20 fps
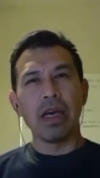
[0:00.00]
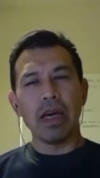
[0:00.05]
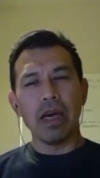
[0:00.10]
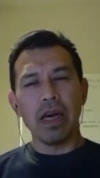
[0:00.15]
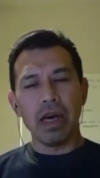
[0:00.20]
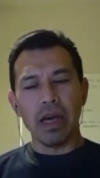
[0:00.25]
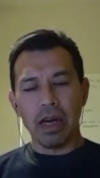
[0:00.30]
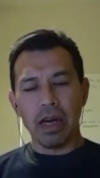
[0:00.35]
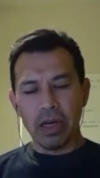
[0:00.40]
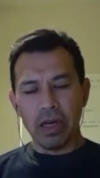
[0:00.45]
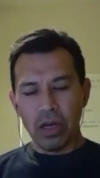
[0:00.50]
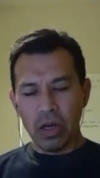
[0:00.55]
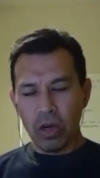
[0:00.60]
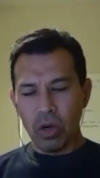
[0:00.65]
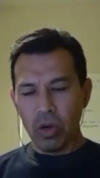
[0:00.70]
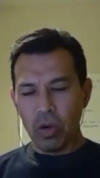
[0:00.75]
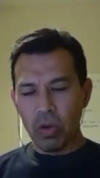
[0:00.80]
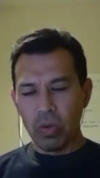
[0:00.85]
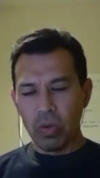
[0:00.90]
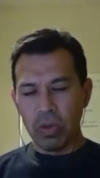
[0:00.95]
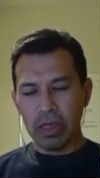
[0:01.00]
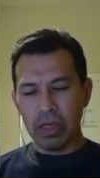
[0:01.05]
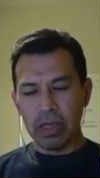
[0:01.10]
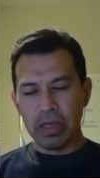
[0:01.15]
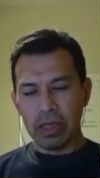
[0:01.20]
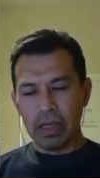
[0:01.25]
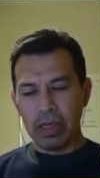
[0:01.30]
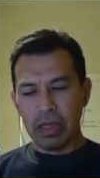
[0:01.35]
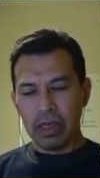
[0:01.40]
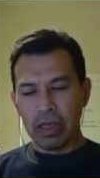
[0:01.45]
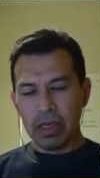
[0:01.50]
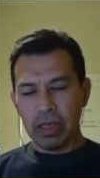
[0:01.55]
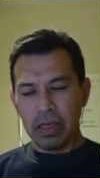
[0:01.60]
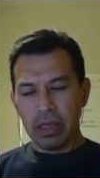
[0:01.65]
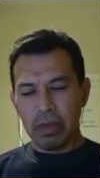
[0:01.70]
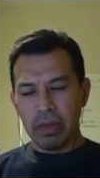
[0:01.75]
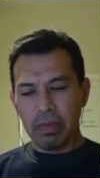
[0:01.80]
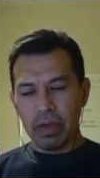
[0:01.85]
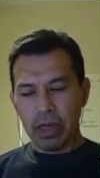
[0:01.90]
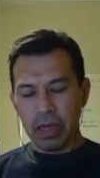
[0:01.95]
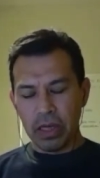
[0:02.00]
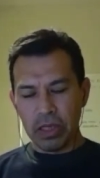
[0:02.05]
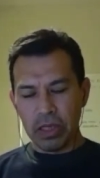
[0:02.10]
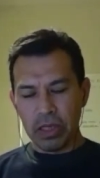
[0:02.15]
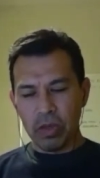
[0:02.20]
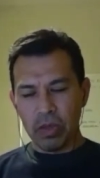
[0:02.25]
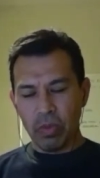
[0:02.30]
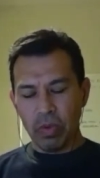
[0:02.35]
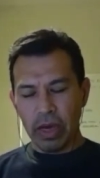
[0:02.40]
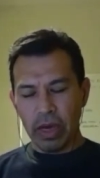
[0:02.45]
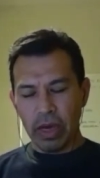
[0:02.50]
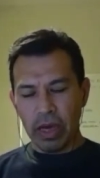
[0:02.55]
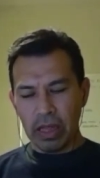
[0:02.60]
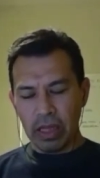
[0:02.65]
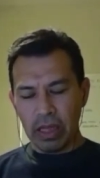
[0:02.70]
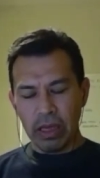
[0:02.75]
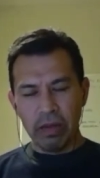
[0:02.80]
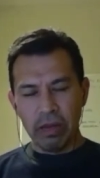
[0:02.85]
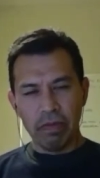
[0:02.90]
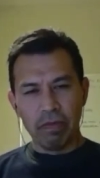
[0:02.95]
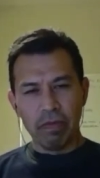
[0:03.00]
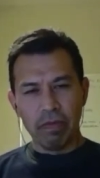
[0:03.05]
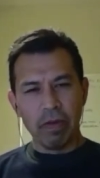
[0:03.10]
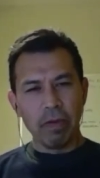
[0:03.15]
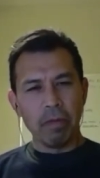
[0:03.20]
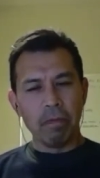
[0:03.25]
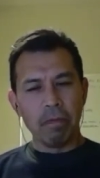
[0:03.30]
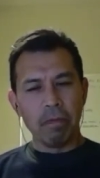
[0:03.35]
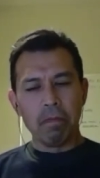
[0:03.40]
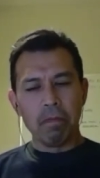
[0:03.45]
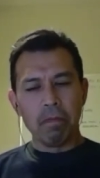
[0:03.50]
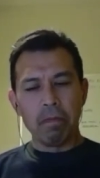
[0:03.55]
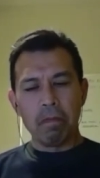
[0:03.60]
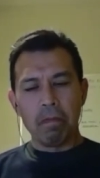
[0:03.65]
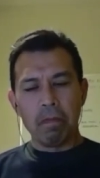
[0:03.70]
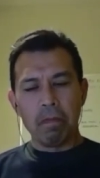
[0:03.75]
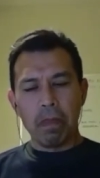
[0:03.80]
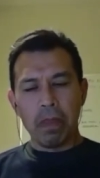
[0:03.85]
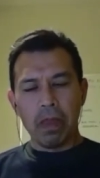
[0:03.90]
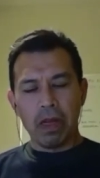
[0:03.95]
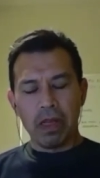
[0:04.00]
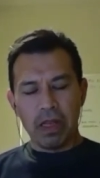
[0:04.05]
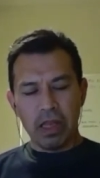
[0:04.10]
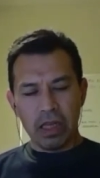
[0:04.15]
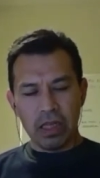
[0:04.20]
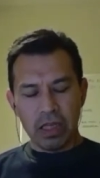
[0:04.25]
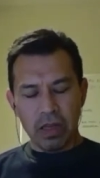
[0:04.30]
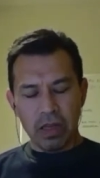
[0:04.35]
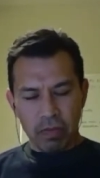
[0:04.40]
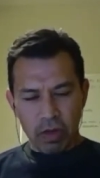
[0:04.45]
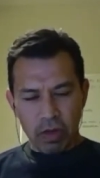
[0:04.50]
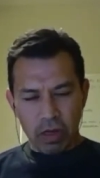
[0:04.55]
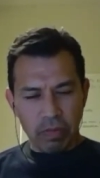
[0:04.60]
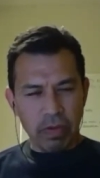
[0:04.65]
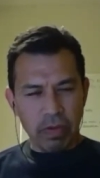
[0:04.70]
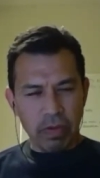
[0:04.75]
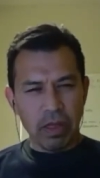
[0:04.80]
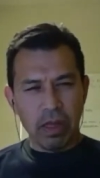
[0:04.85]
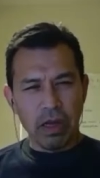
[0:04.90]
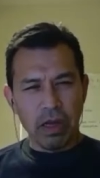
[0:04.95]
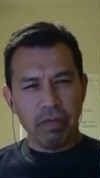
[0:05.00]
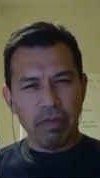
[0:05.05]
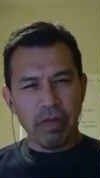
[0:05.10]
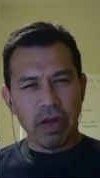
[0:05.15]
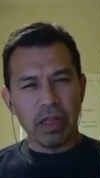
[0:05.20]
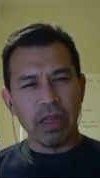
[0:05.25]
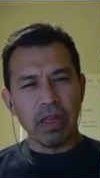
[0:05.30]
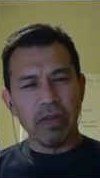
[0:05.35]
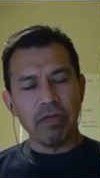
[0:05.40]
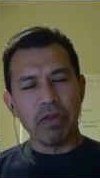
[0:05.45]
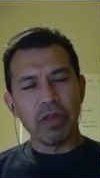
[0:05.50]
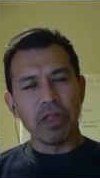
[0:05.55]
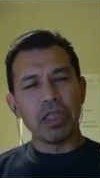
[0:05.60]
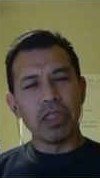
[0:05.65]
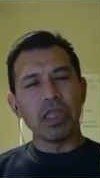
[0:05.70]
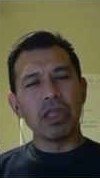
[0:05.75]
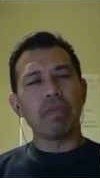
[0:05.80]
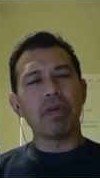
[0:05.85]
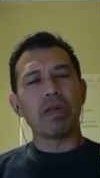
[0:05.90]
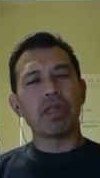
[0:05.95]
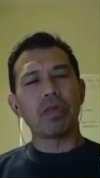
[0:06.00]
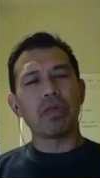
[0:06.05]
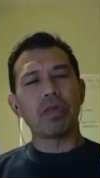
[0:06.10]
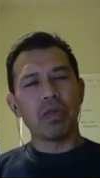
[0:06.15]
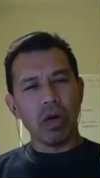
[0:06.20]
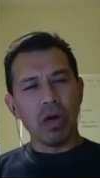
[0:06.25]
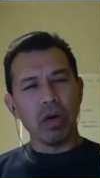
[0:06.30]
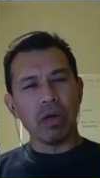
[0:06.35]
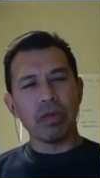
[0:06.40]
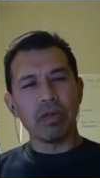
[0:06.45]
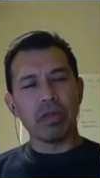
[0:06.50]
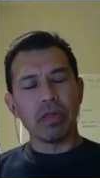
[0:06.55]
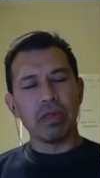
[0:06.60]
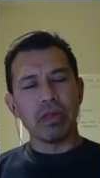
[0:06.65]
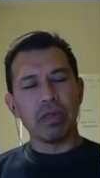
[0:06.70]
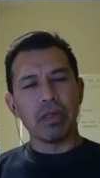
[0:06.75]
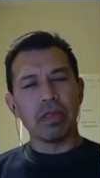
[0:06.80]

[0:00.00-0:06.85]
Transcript: And I know that because of the way I live and things I've done in my life, I'll never see my two daughters."